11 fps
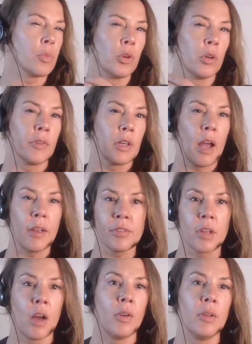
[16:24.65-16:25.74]
more of a
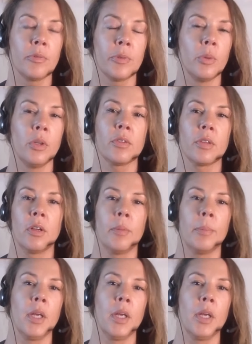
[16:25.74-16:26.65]
lifestyle influencer,